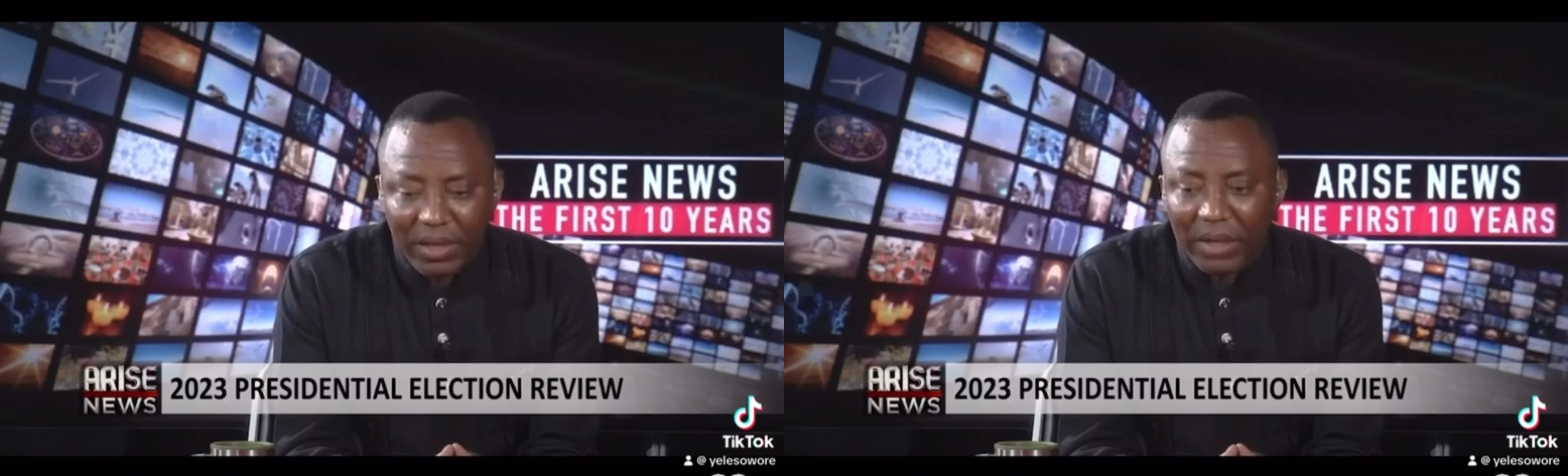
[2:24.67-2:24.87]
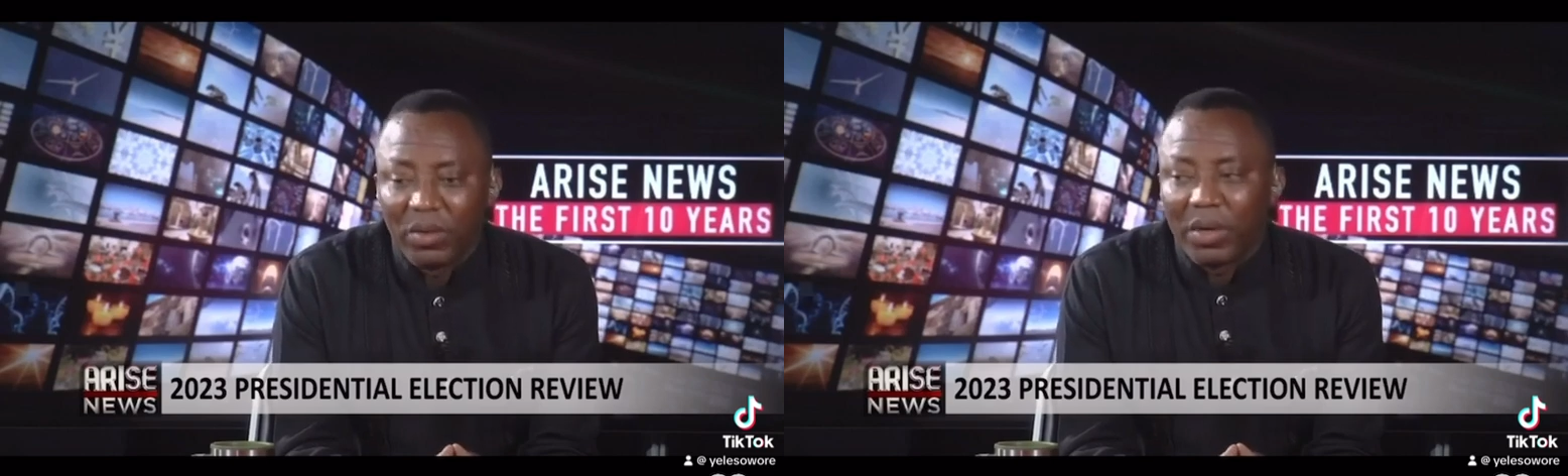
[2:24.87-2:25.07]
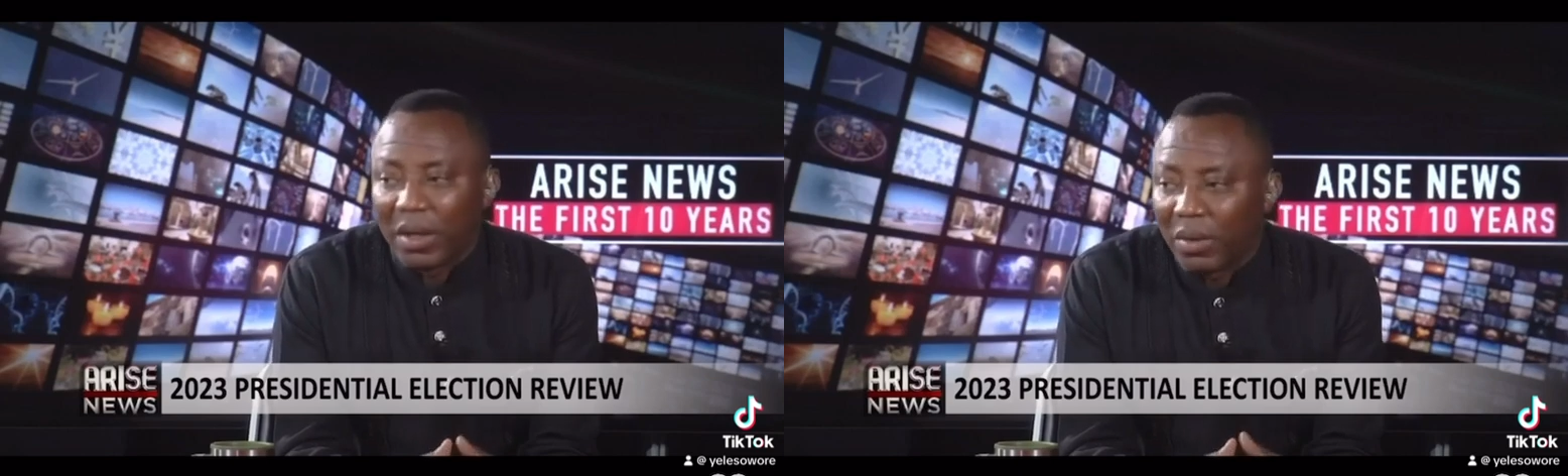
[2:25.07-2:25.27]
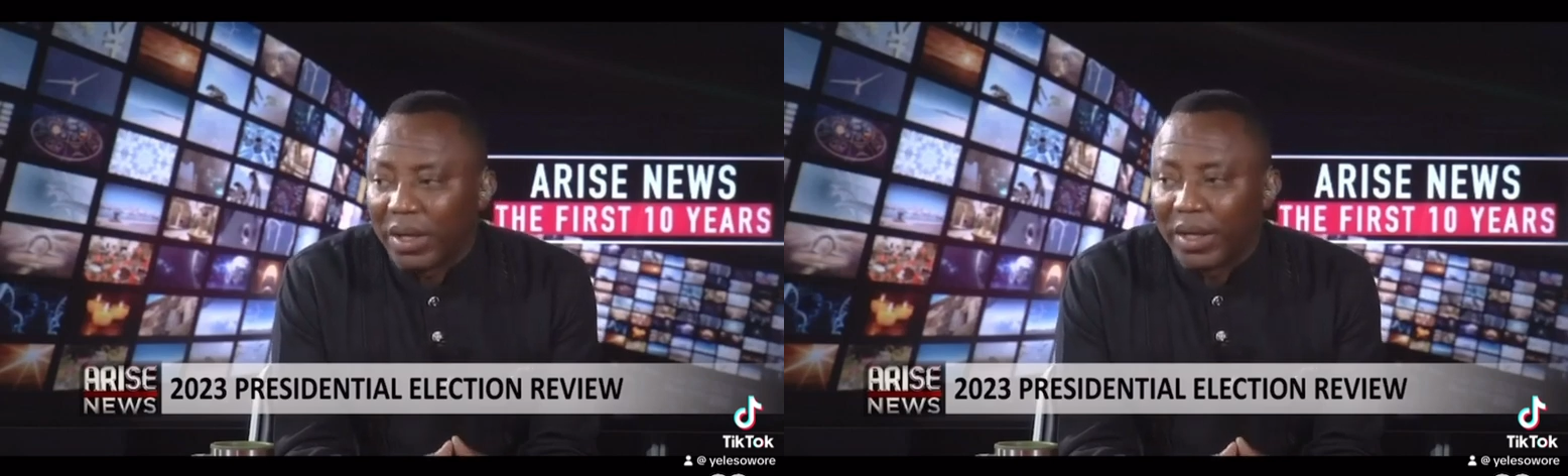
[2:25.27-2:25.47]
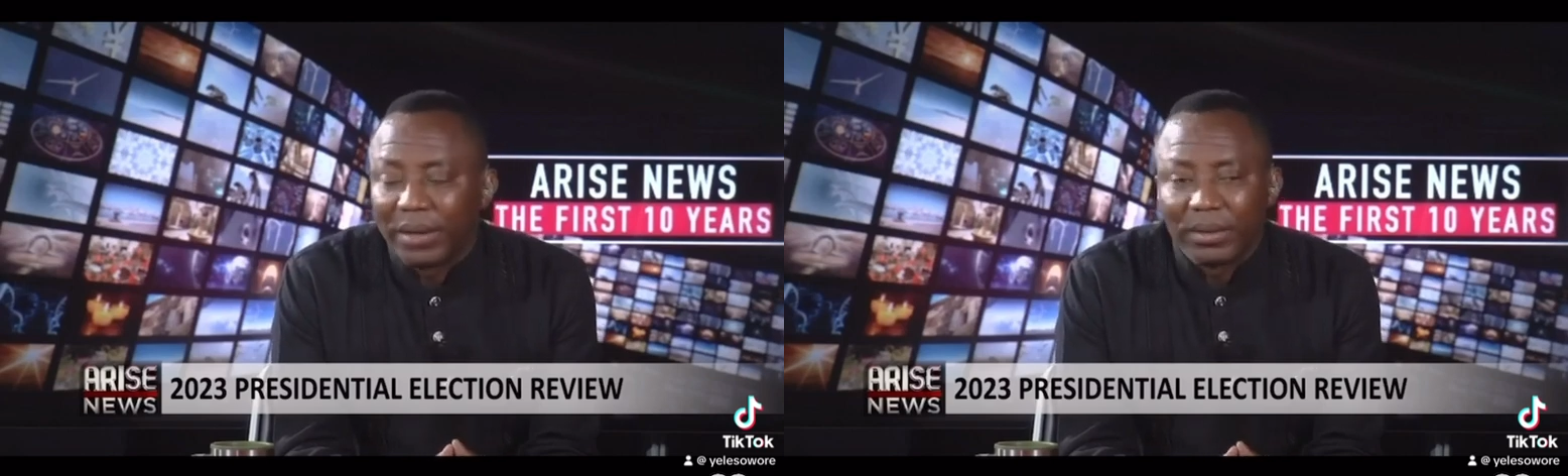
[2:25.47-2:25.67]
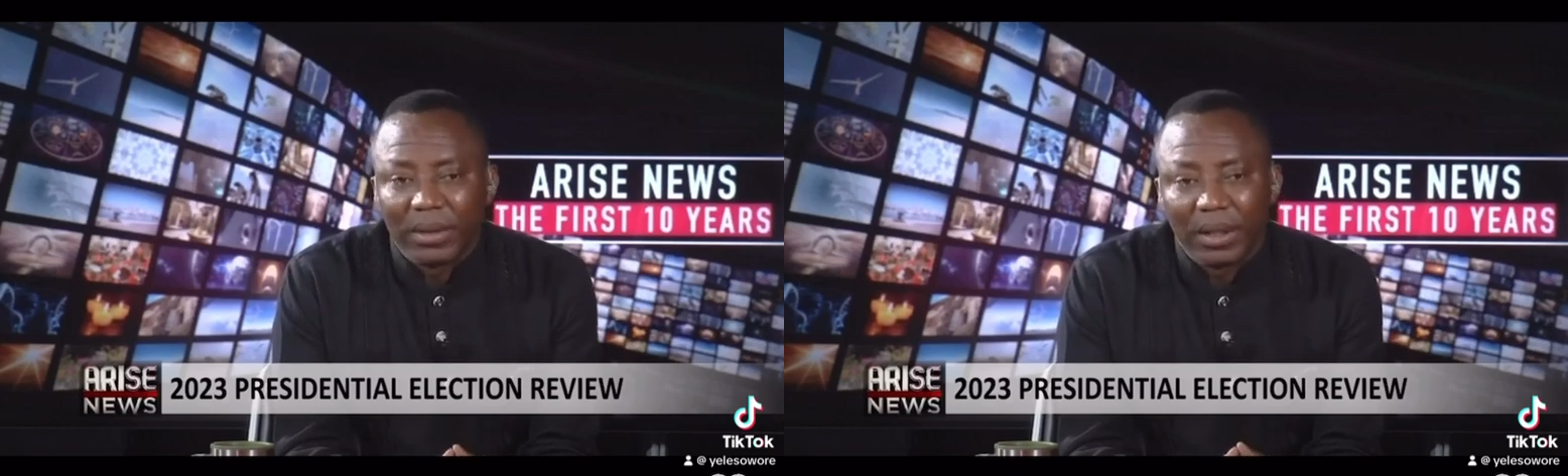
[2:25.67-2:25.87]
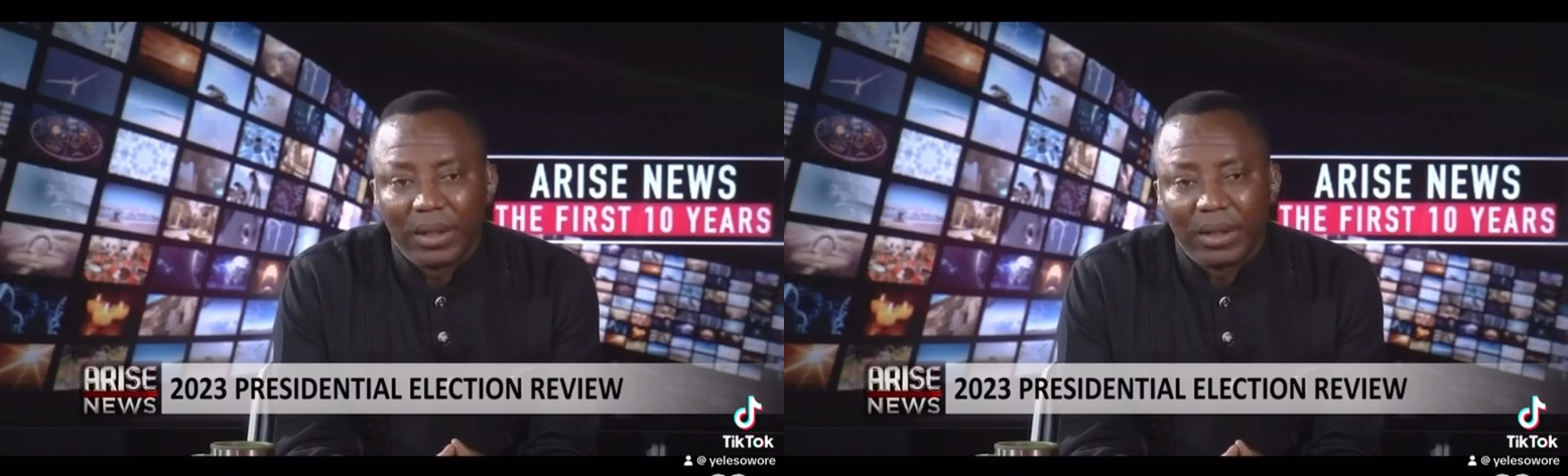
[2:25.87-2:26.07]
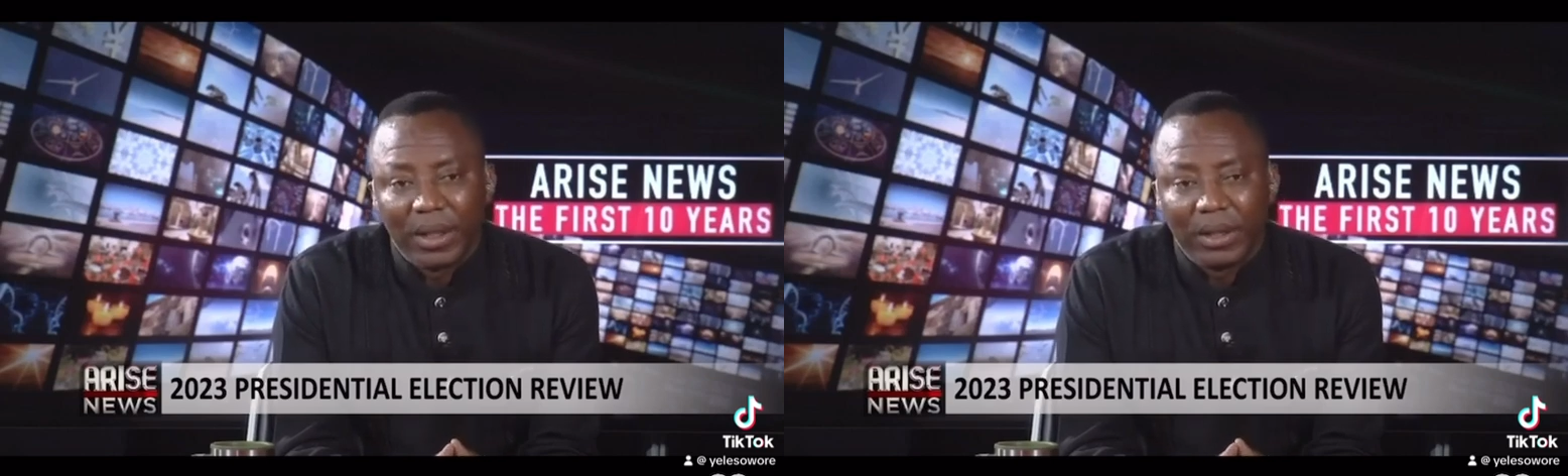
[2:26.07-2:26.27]
I know you're a lawyer,
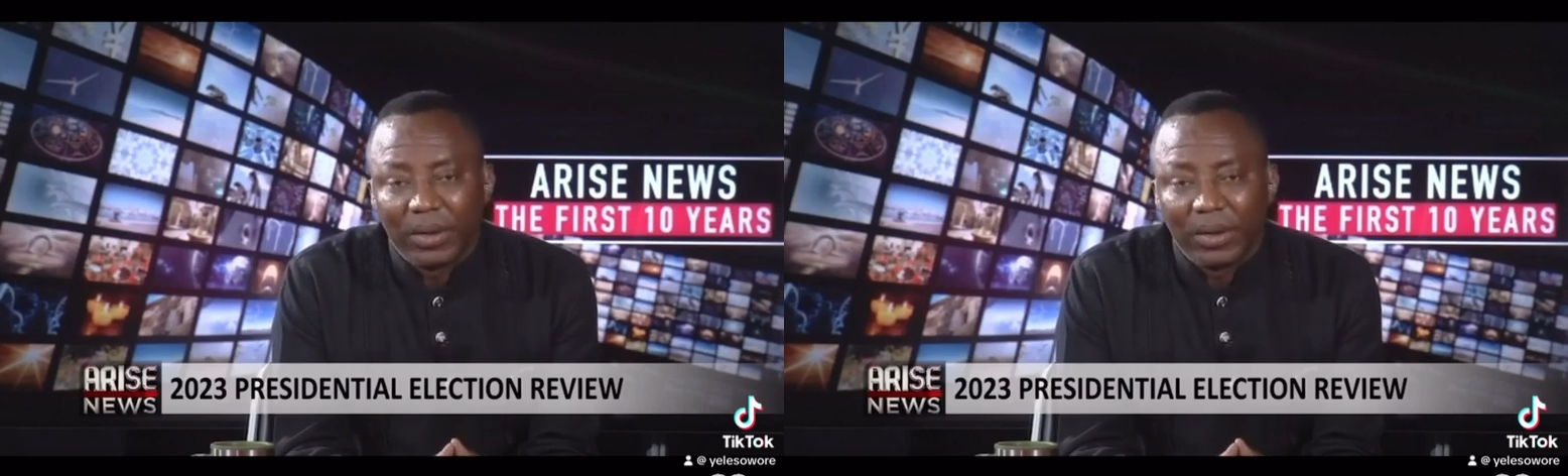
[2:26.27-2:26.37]
and